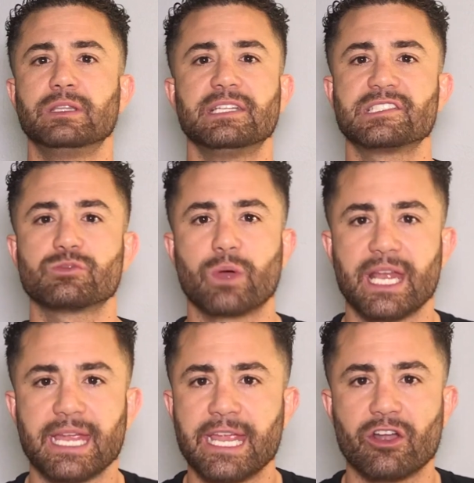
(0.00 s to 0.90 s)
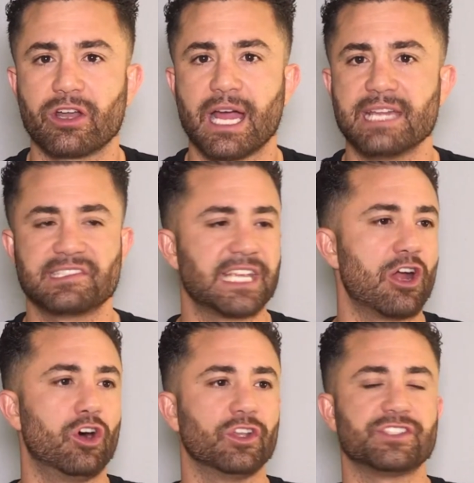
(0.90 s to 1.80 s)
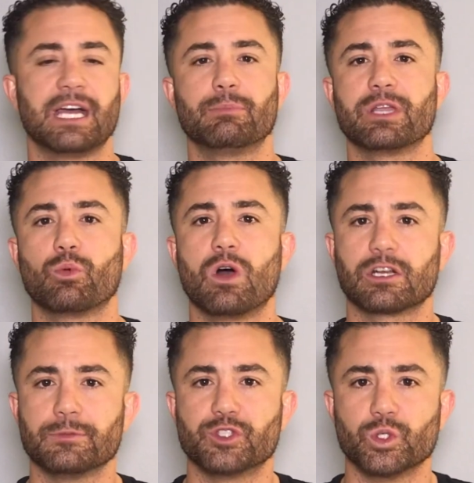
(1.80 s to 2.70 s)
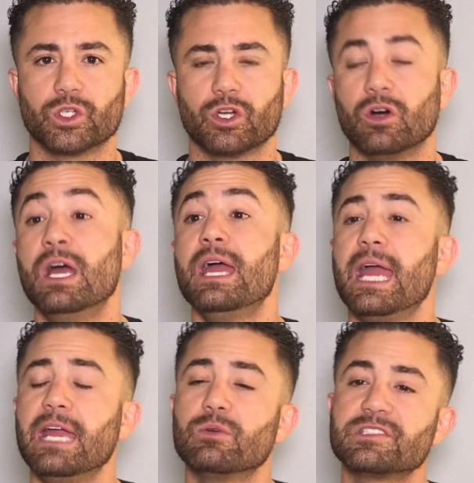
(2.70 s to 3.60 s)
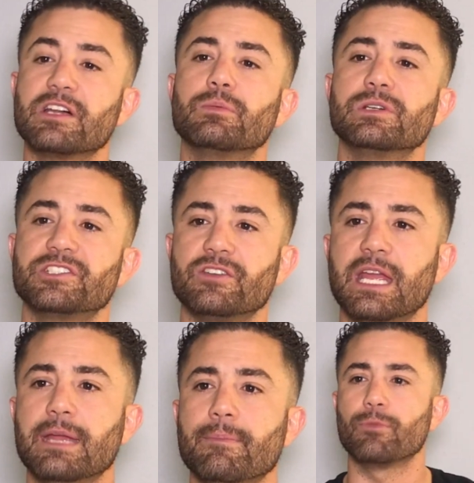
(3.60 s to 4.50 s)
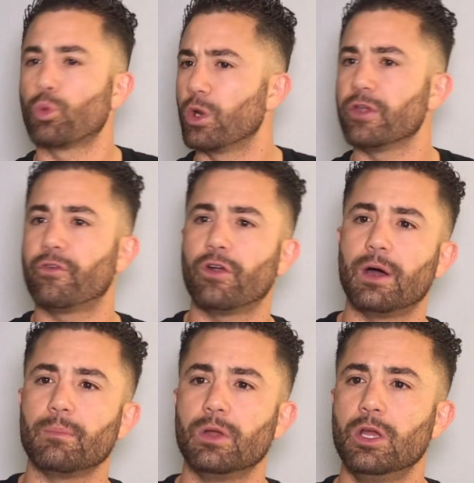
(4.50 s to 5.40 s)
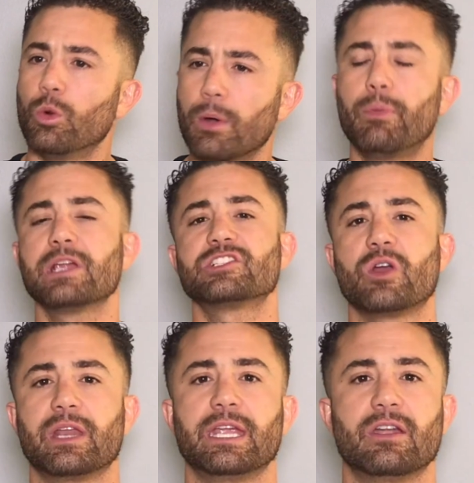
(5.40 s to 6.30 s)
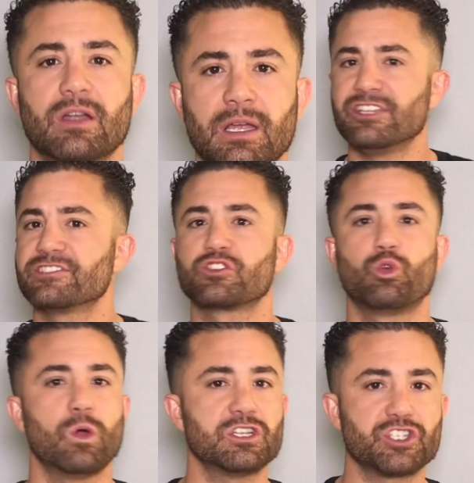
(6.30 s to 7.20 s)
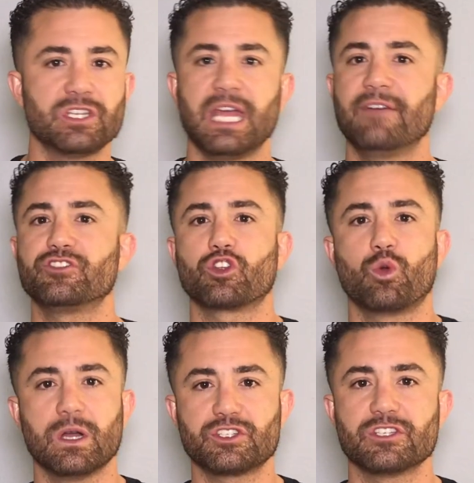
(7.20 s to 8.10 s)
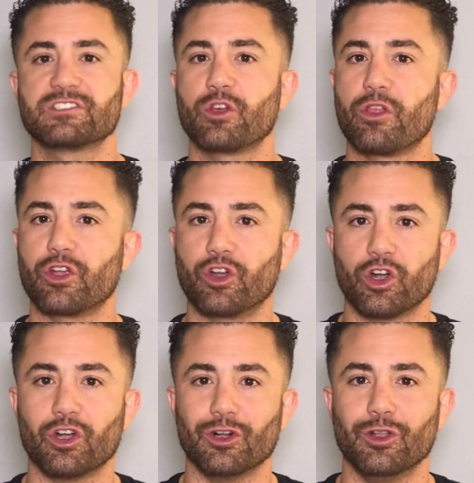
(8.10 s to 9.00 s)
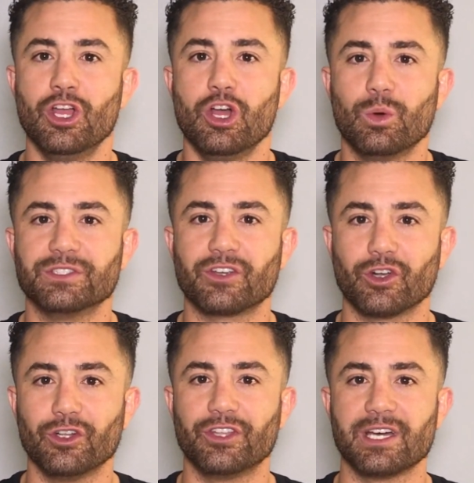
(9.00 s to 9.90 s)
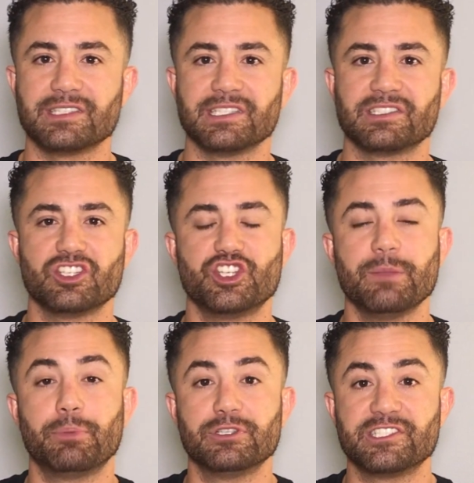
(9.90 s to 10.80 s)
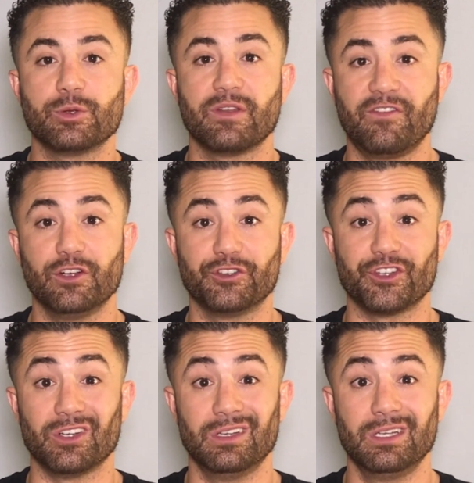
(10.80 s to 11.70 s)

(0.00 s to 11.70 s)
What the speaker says: This is what I hear guys say all the time when they walk up to a girl. Hey, what's up? What's your name? Where you from? What brings you out here? Just question after question. So the girl, what the girl does is she puts you in a filter